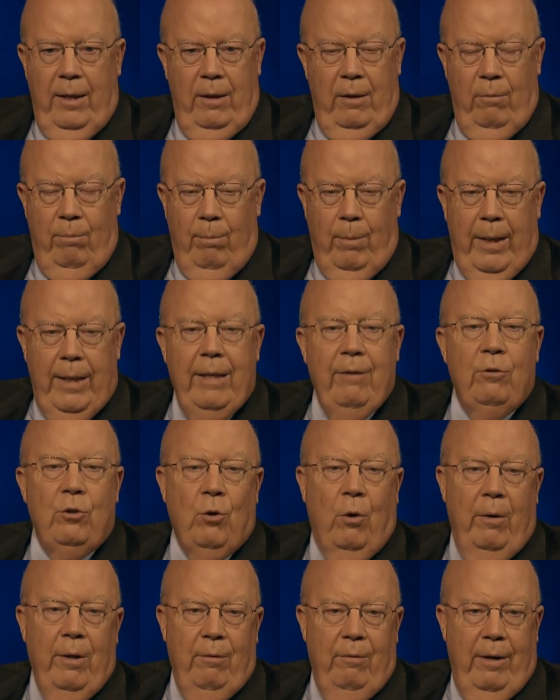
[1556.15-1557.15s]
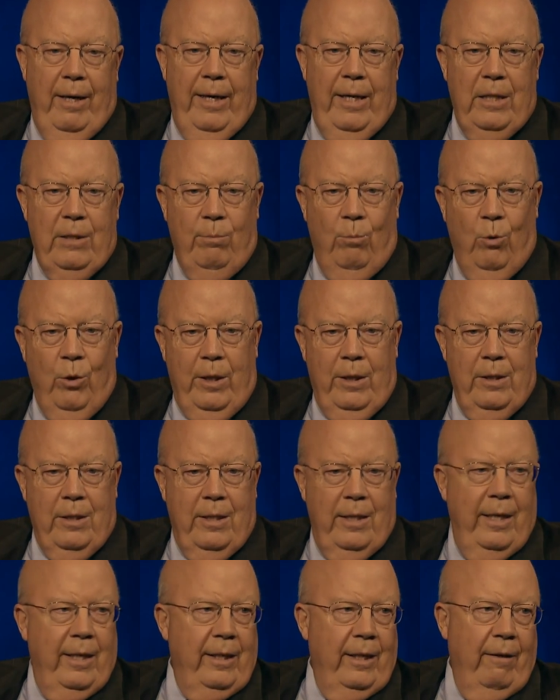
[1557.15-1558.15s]
had, money was already raised. Morgan
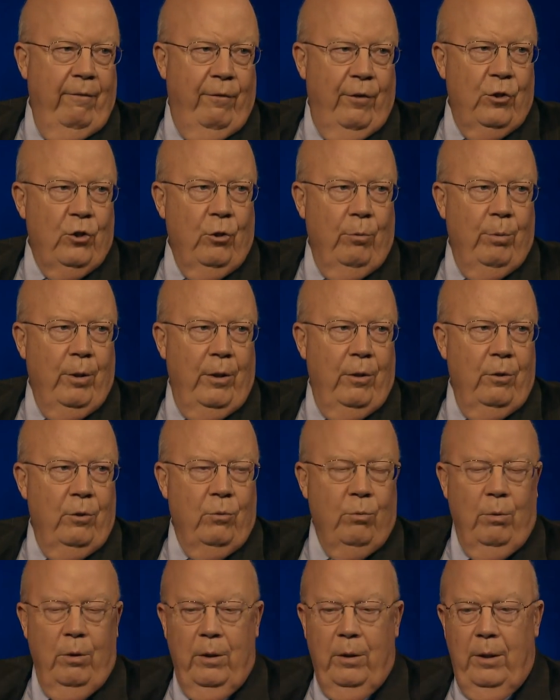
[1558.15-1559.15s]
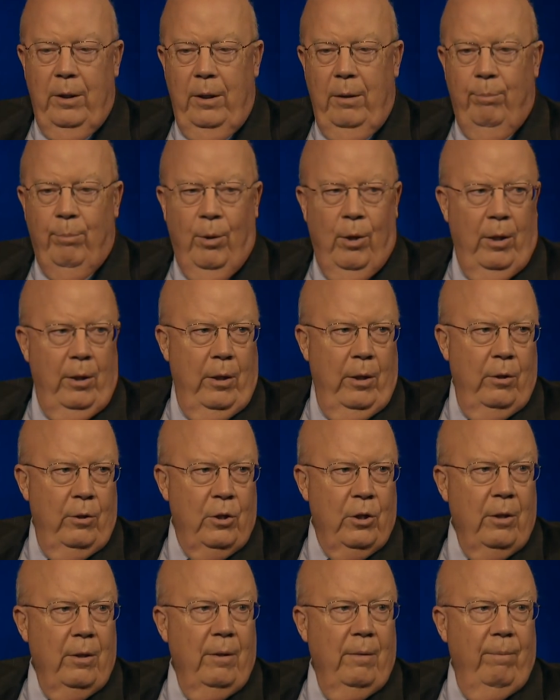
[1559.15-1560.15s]
Stanley and Fisher Brothers were the
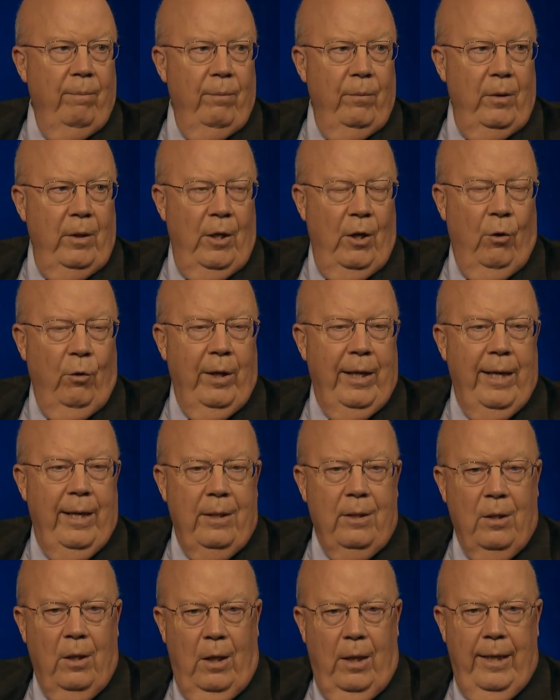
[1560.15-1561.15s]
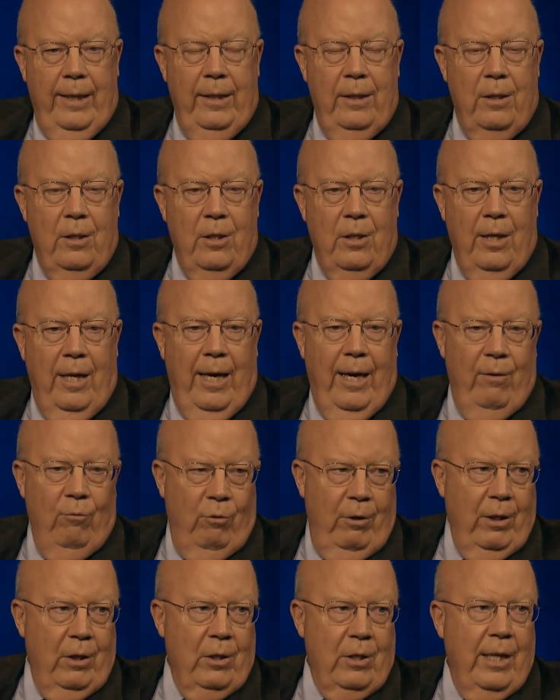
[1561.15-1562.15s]
partners. You only had clients and
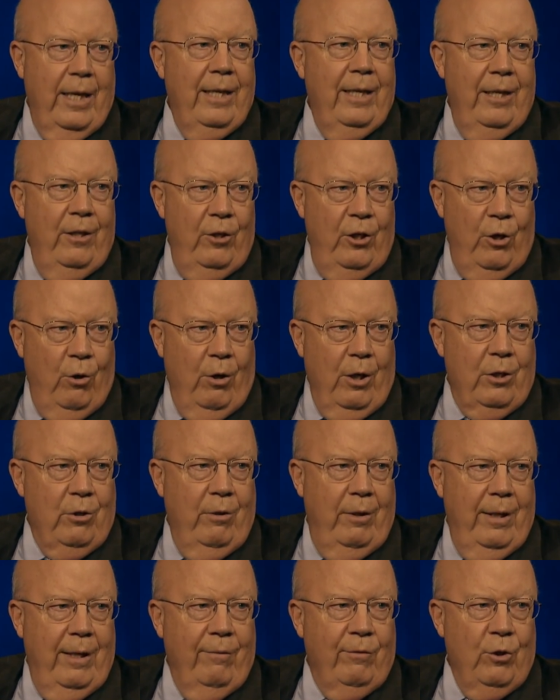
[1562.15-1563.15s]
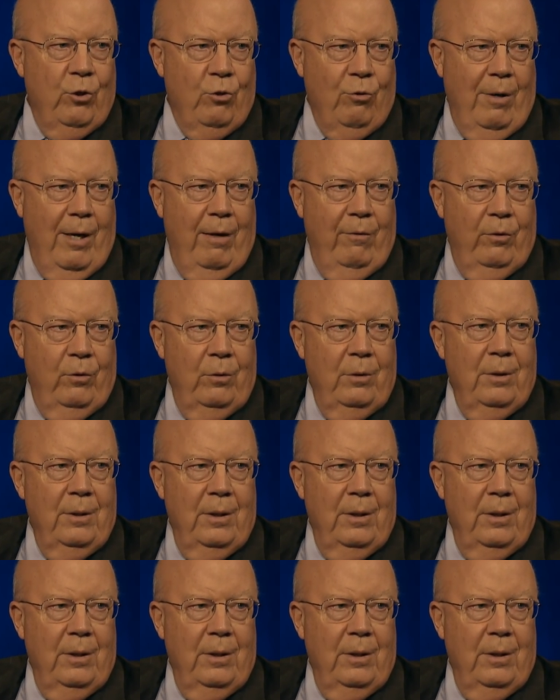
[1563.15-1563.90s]
real estate in New York, so I didn't have to travel